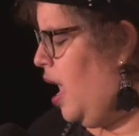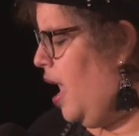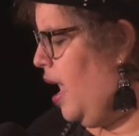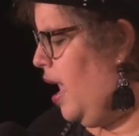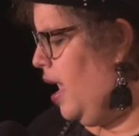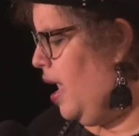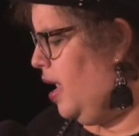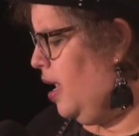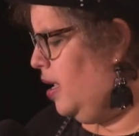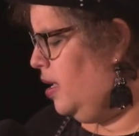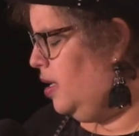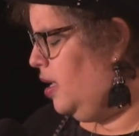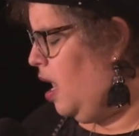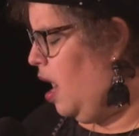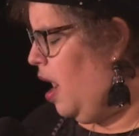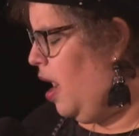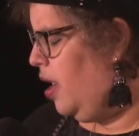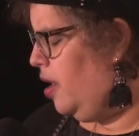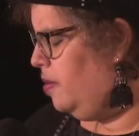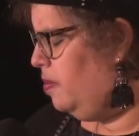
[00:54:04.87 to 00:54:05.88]
And
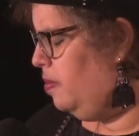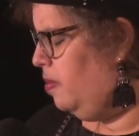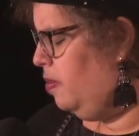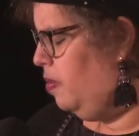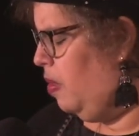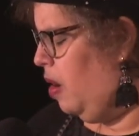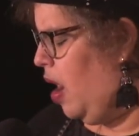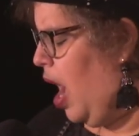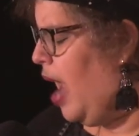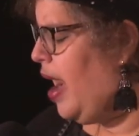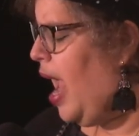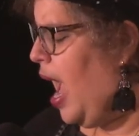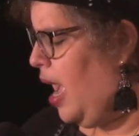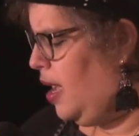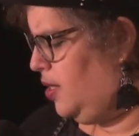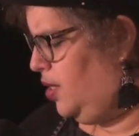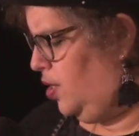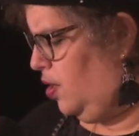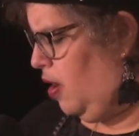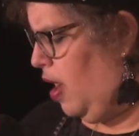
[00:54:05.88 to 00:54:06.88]
um, I
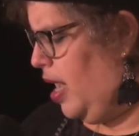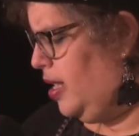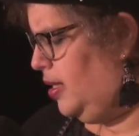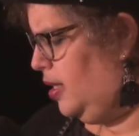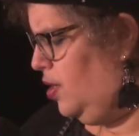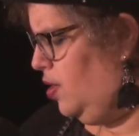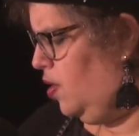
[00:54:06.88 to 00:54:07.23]
asked her, I said,